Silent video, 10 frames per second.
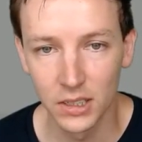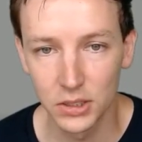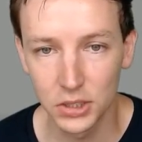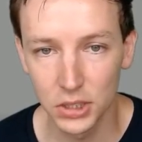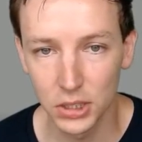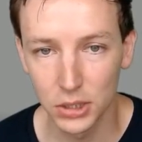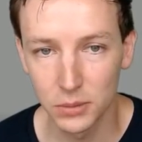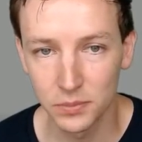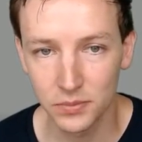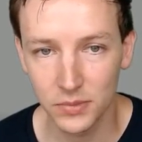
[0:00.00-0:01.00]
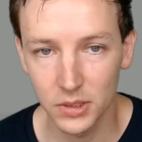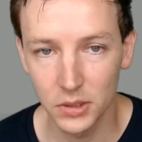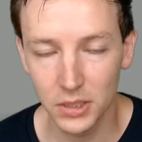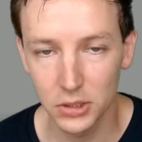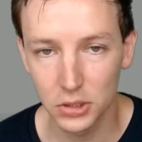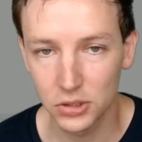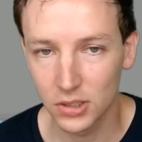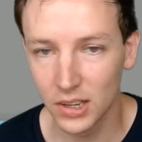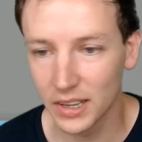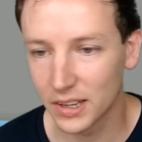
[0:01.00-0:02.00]
So you can
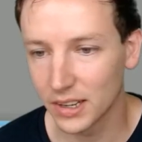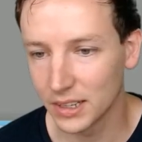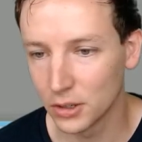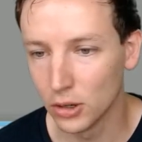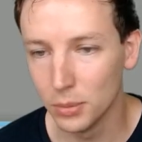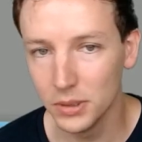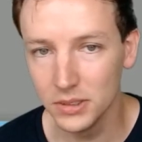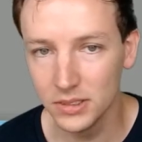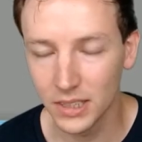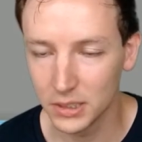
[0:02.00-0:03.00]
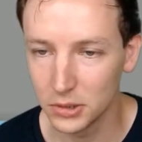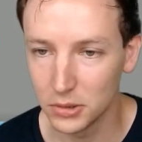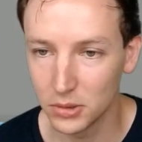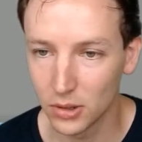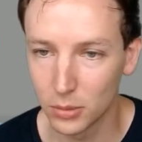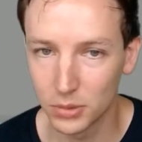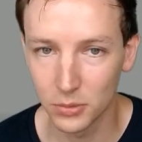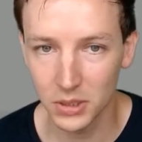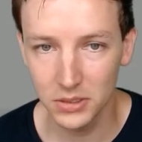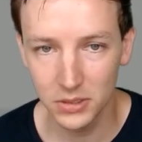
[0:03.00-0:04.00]
just click and open and you
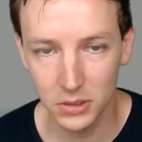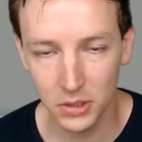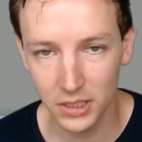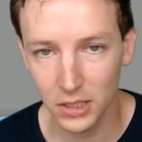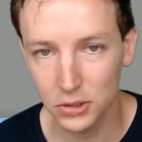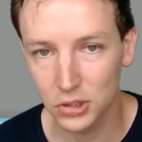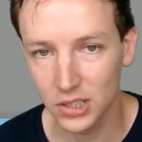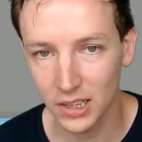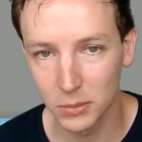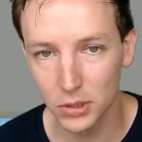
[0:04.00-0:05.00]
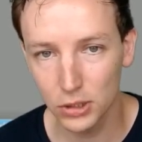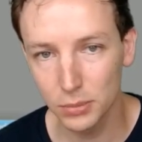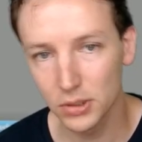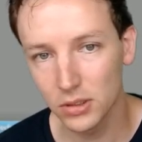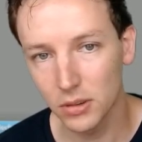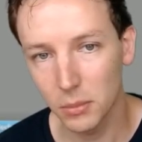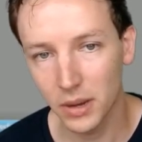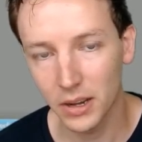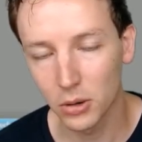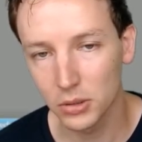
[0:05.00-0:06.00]
open one. You can also select multiple
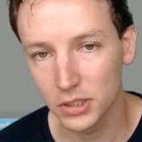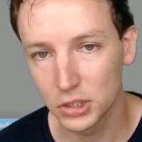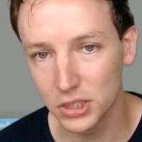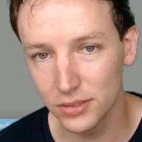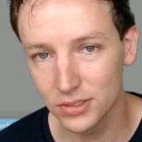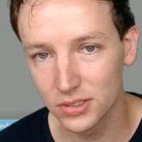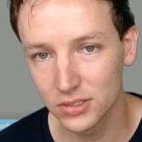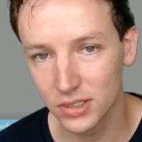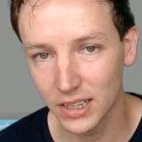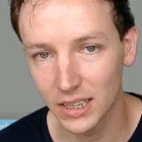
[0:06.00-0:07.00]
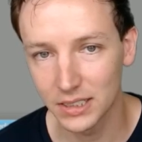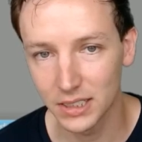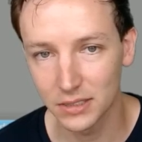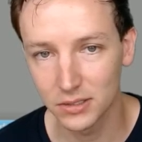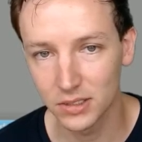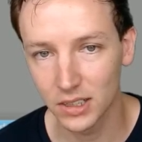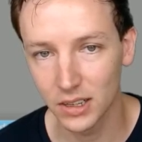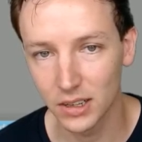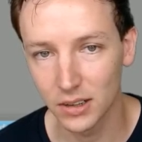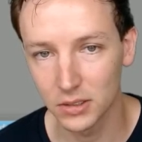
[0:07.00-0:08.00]
by holding shift and then
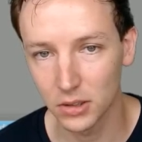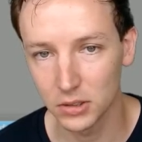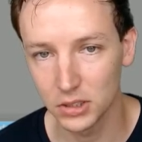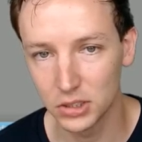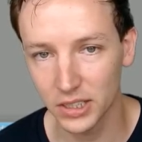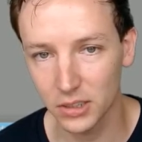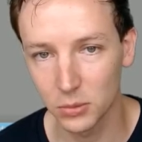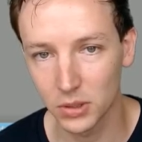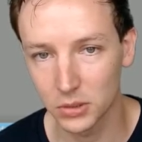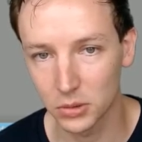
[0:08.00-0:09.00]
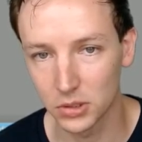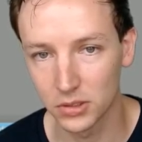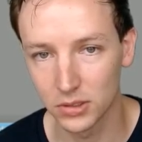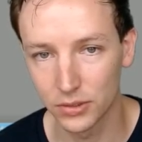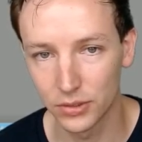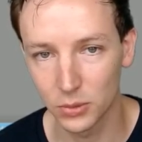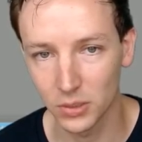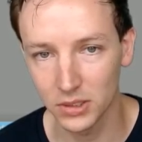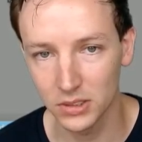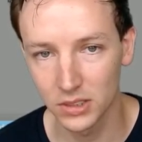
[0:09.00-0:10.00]
uh, on the second one or the third
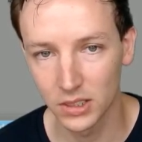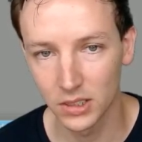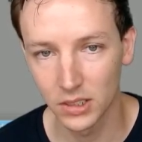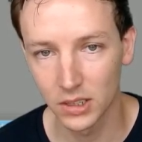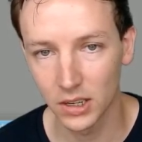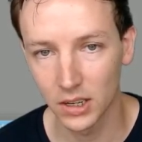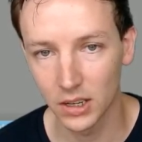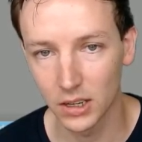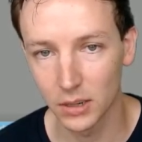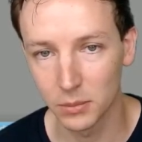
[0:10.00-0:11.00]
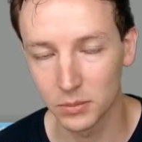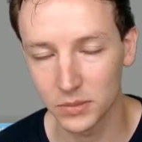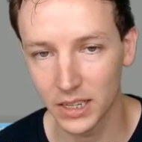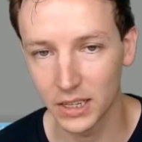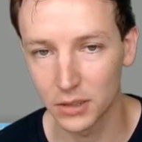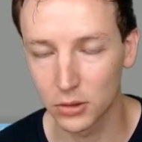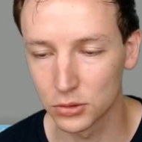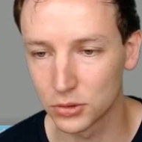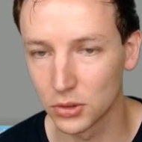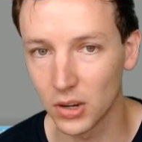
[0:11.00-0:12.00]
one um, and
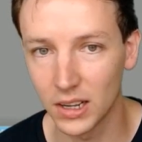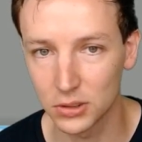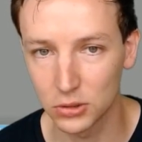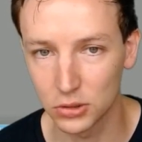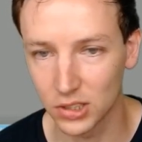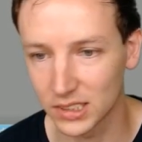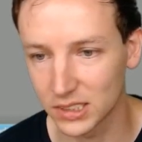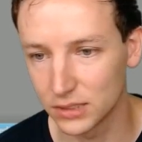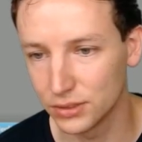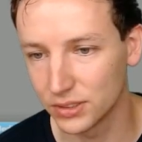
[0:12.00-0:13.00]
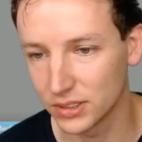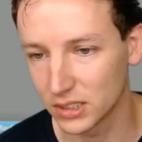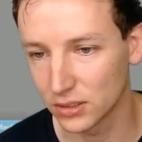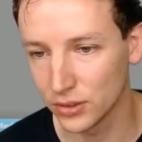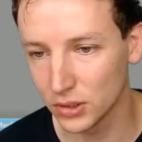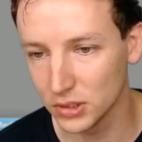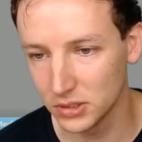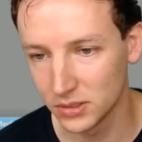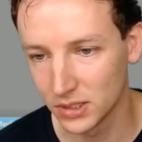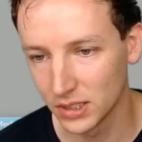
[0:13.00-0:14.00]
control R to select everything in that folder.